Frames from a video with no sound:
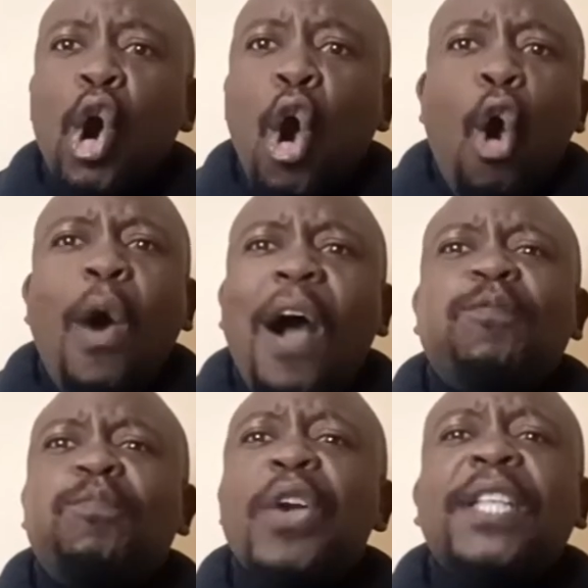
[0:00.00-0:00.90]
who have
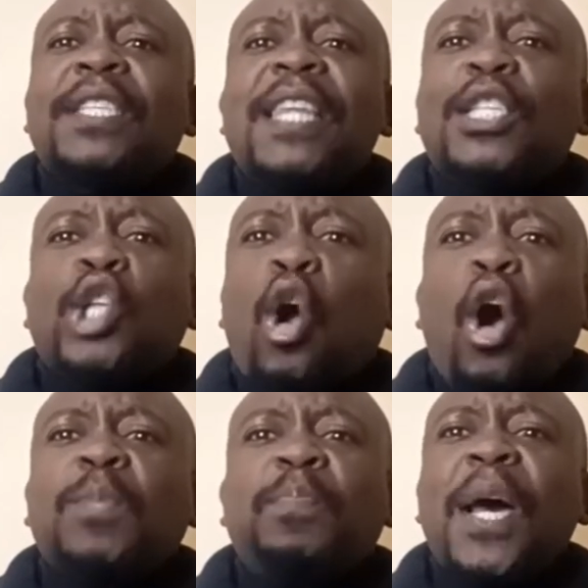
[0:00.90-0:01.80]
preached this
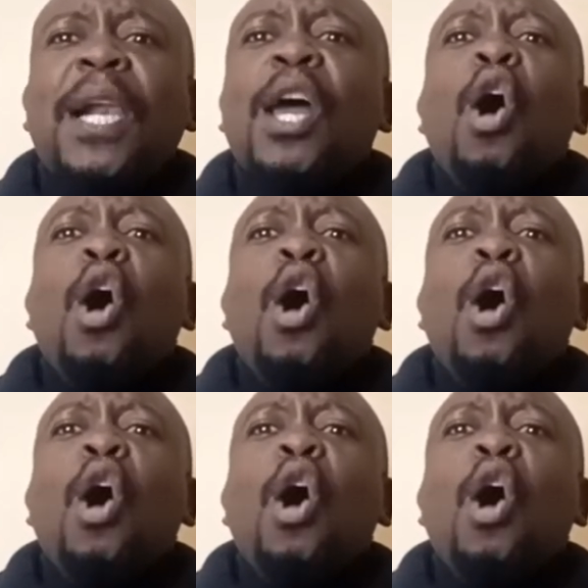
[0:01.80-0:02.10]
gospel